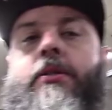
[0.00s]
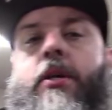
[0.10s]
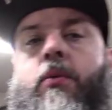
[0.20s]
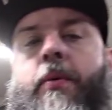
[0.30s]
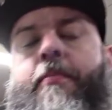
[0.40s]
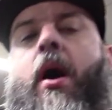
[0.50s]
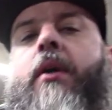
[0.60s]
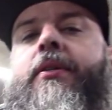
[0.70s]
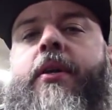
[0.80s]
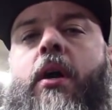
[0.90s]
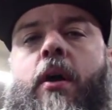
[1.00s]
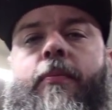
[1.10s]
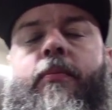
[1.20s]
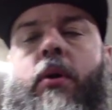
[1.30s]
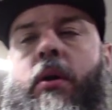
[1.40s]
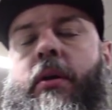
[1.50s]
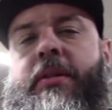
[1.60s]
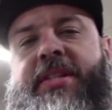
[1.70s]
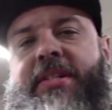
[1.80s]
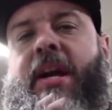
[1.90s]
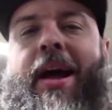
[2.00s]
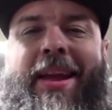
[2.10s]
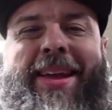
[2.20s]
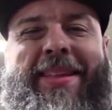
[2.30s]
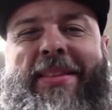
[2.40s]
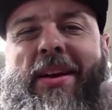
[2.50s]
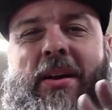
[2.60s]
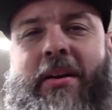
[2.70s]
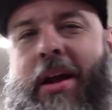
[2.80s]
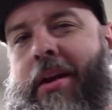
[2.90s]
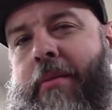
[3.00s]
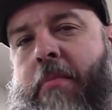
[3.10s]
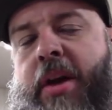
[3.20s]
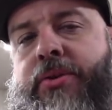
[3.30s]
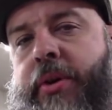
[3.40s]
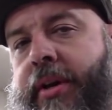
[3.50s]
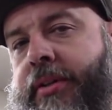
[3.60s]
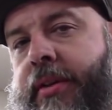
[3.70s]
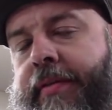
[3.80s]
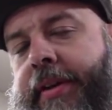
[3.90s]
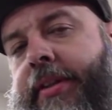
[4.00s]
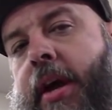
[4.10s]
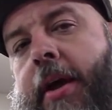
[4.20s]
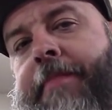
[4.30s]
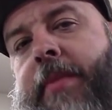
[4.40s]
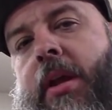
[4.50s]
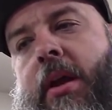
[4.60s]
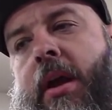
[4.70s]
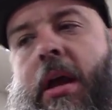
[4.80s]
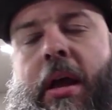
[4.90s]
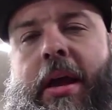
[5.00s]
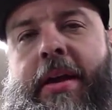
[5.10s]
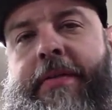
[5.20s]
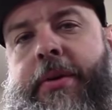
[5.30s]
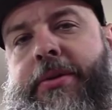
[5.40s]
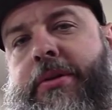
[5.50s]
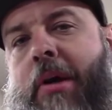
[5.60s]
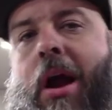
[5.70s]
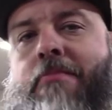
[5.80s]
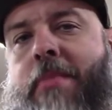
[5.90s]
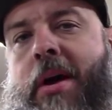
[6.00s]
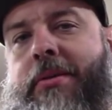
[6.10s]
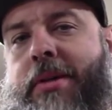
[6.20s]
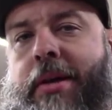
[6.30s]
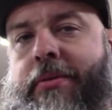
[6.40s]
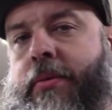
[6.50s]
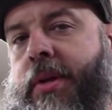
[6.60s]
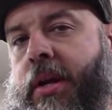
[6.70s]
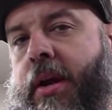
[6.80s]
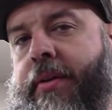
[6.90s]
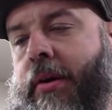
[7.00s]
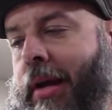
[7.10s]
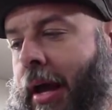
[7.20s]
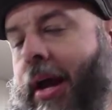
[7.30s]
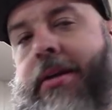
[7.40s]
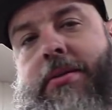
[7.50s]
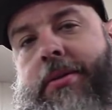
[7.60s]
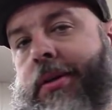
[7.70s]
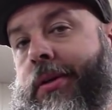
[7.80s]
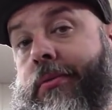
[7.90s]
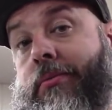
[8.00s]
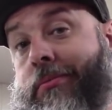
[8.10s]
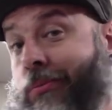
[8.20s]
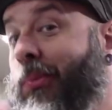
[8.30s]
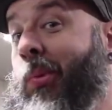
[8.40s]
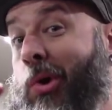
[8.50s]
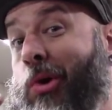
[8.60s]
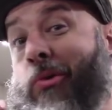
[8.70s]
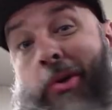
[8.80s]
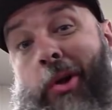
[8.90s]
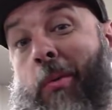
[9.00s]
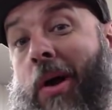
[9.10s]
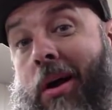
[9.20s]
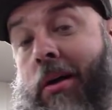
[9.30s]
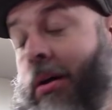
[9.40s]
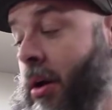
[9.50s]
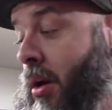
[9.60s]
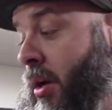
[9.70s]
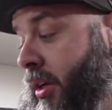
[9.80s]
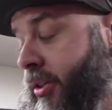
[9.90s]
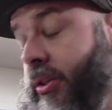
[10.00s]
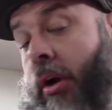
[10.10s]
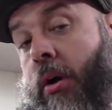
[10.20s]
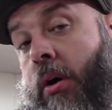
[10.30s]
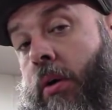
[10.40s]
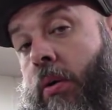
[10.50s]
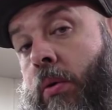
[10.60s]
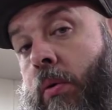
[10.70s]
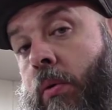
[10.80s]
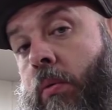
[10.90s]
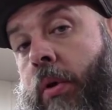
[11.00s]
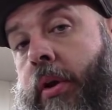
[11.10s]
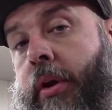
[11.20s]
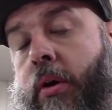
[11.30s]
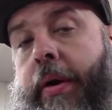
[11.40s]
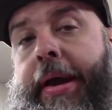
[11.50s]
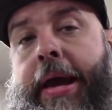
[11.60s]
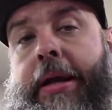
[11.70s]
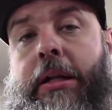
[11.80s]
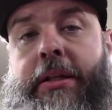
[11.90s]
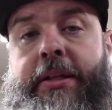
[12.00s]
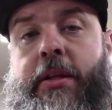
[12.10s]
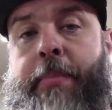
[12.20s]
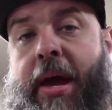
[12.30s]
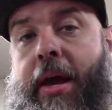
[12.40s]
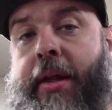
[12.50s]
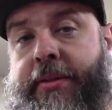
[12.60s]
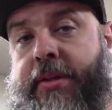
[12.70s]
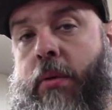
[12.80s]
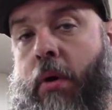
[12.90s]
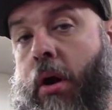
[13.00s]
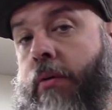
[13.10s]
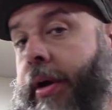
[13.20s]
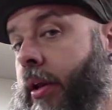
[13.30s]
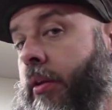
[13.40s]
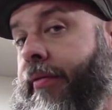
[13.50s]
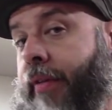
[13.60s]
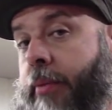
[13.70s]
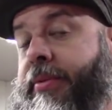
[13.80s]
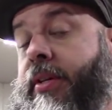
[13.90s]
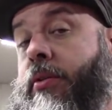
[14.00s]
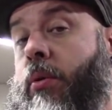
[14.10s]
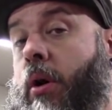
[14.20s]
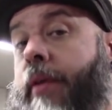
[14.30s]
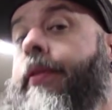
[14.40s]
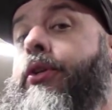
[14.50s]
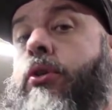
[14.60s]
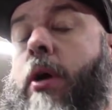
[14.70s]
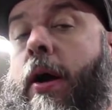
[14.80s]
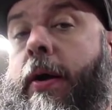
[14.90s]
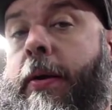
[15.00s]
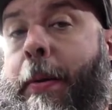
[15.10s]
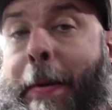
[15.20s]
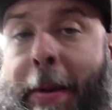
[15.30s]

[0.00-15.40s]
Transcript: look, we mocked it up, just kind of in there, kind of measuring and stuff like that. And those scrap mounts I threw together actually work really well. So we're going to go ahead and clean the pads that were already, the frame stands that were in the truck,